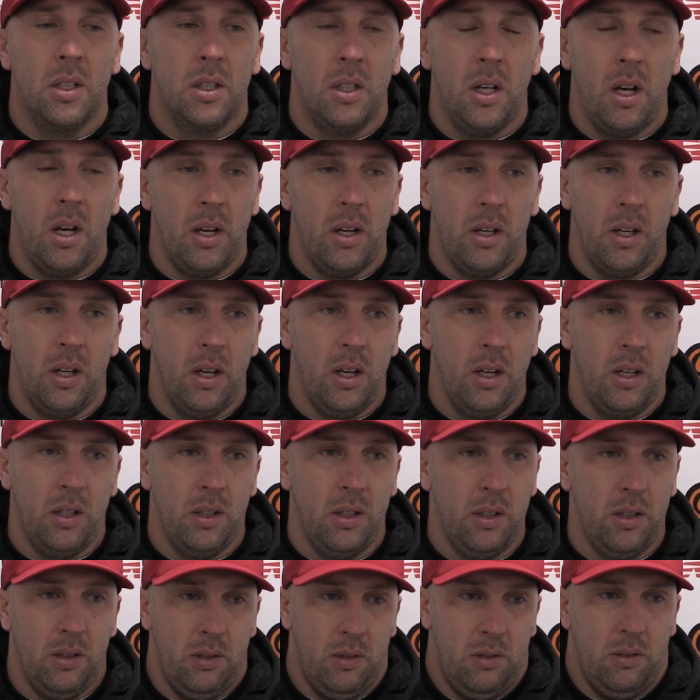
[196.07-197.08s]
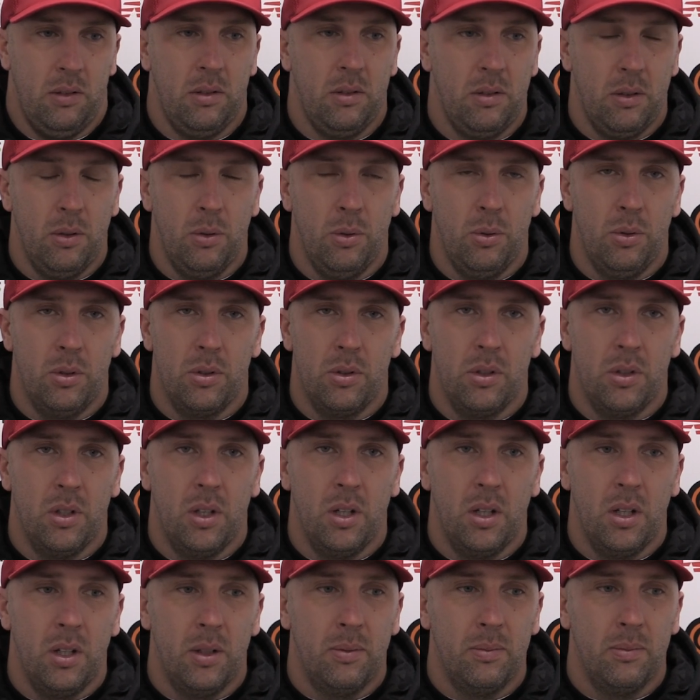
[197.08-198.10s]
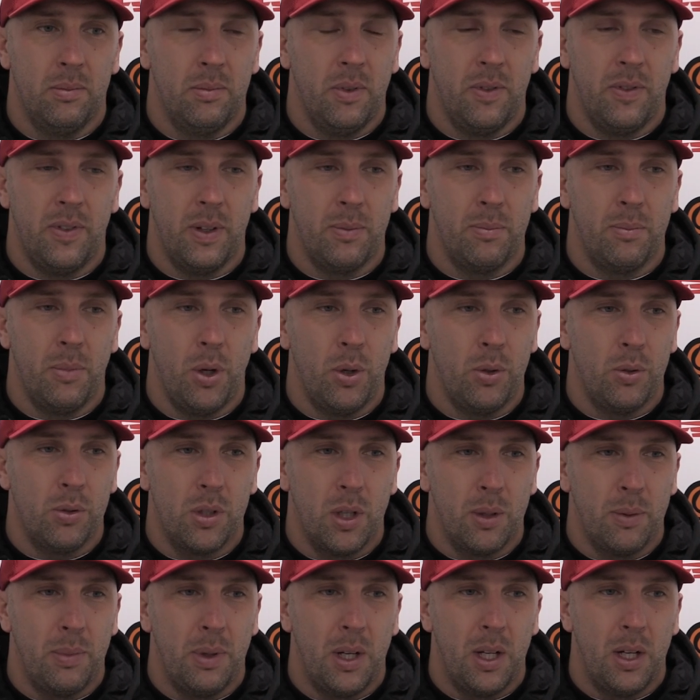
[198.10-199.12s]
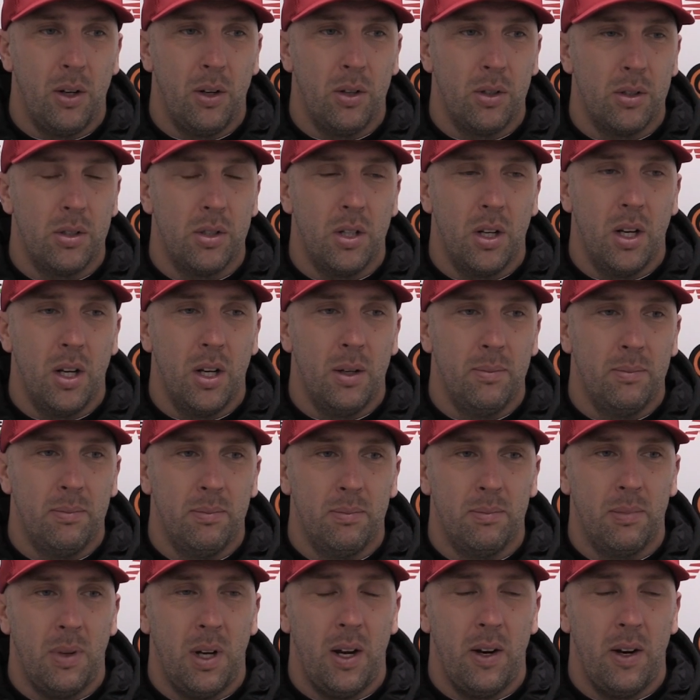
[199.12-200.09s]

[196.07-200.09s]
No, yeah, of course. I think Mo's going to be long term.